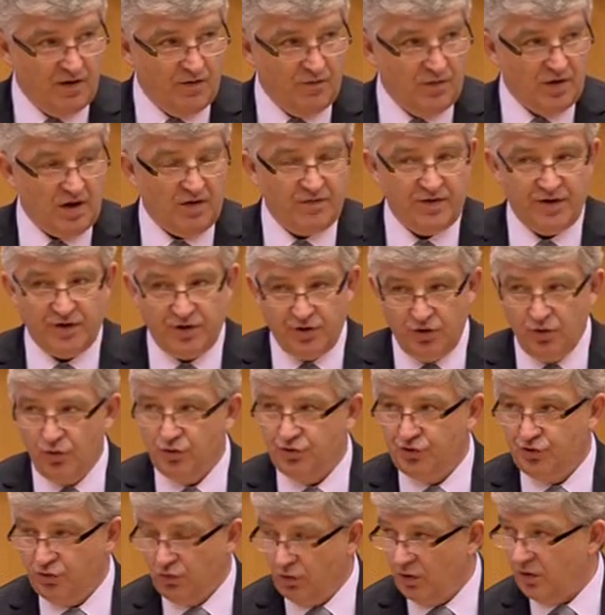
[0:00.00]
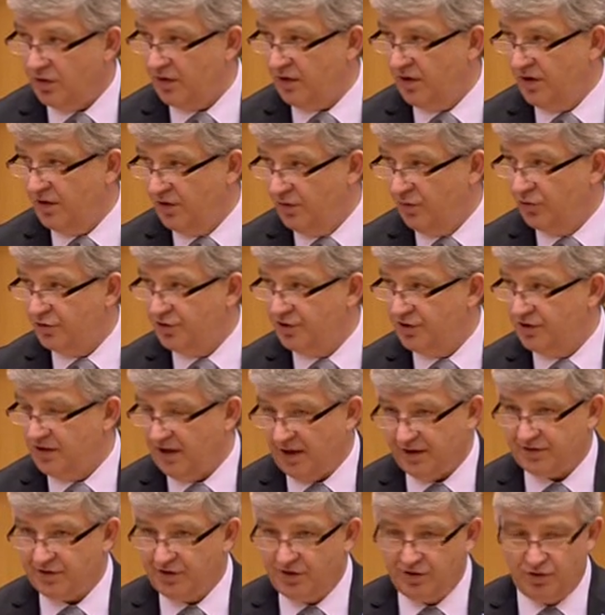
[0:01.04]
We have a huge work, huge
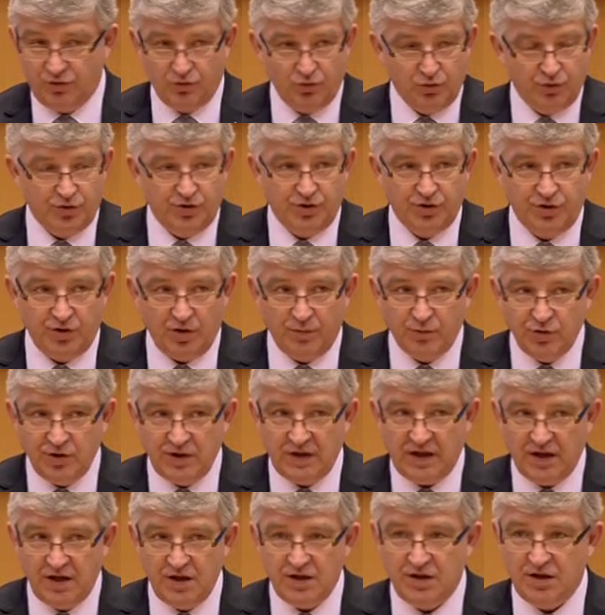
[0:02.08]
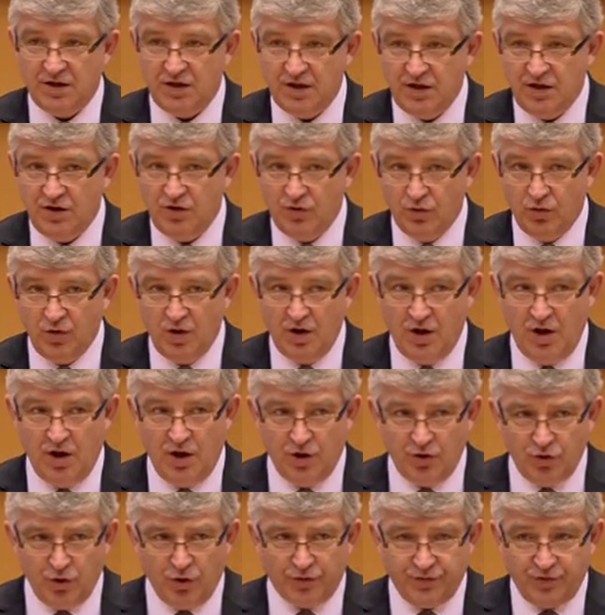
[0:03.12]
task to communicate EU,
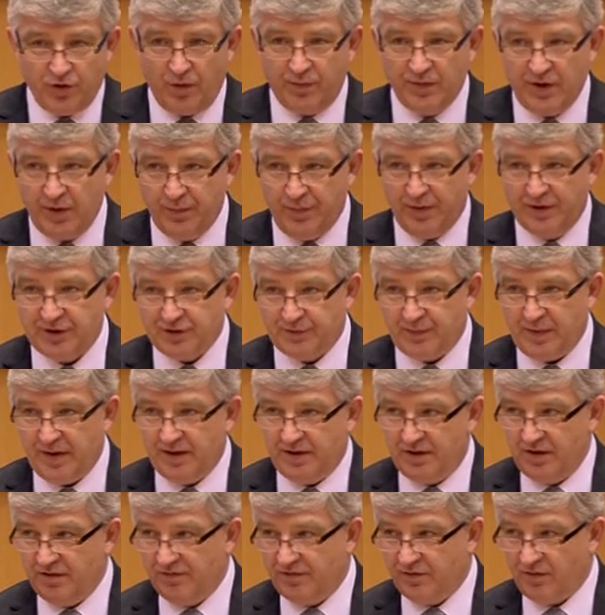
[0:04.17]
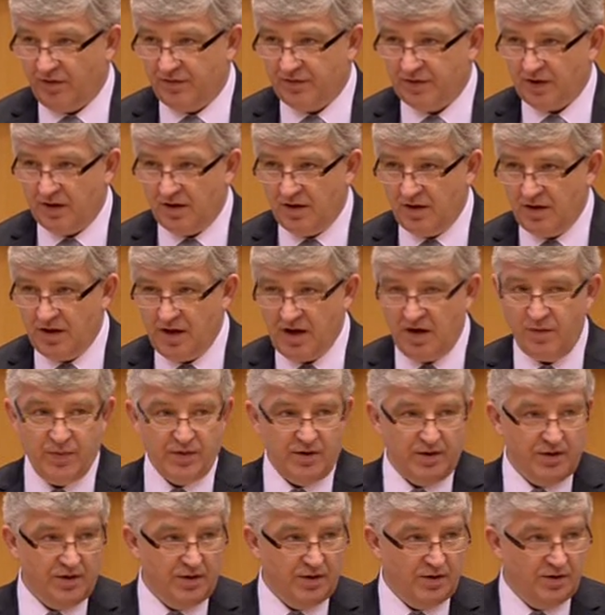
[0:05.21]
not from the perspective of the
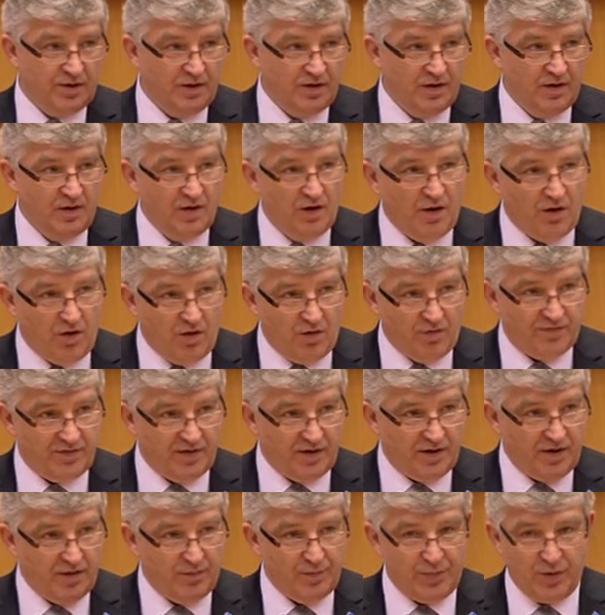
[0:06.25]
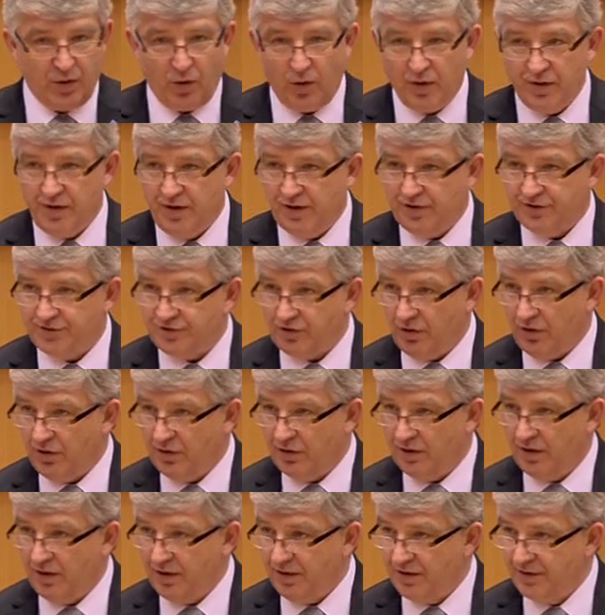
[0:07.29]
labor, of employers
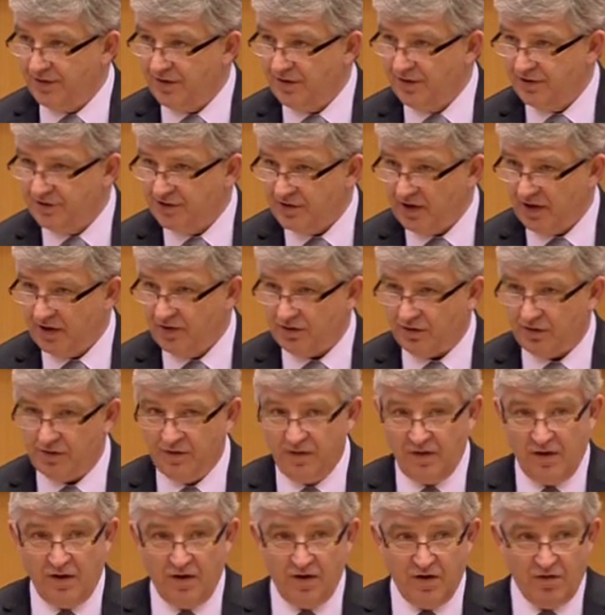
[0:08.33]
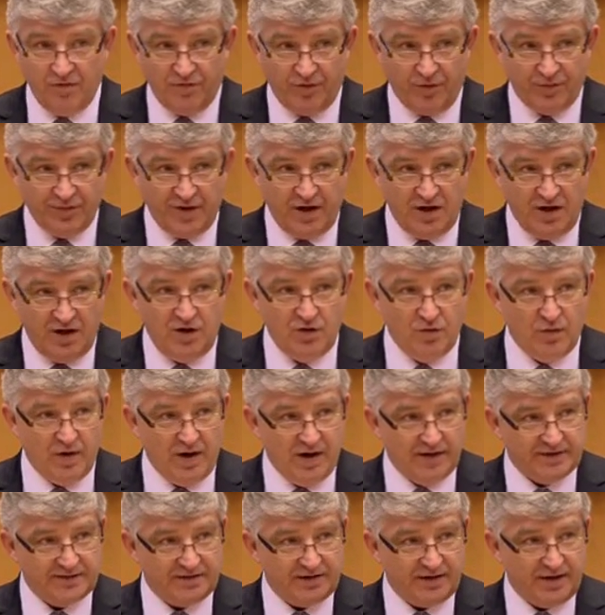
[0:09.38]
or third sector, from the EU
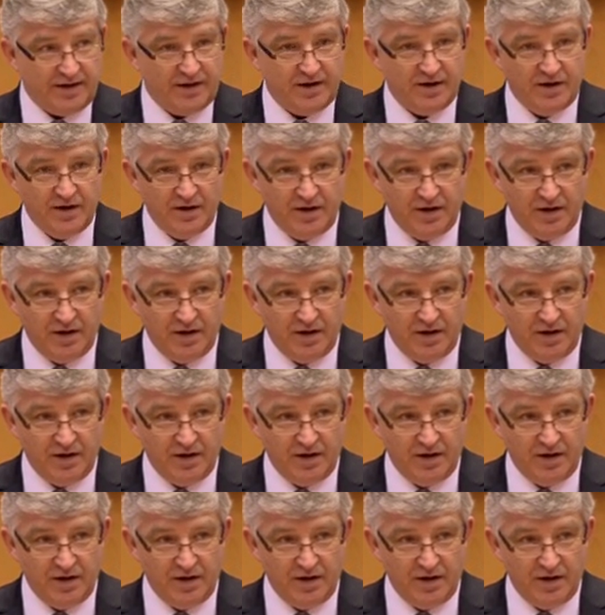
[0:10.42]
as a